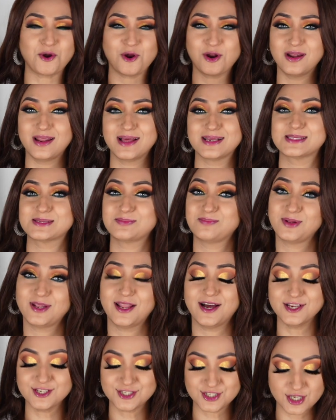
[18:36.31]
or less
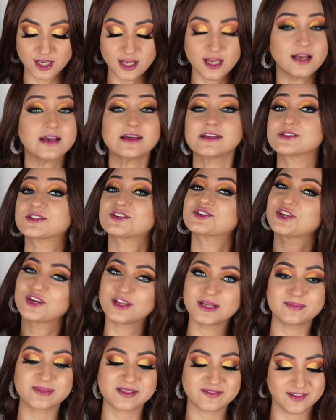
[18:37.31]
blush. So do
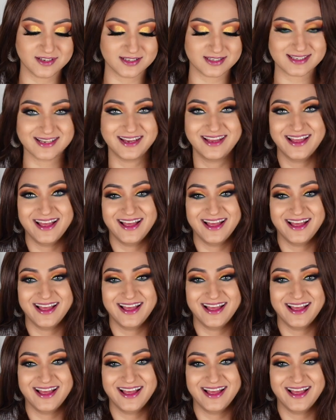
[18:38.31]
your lips first.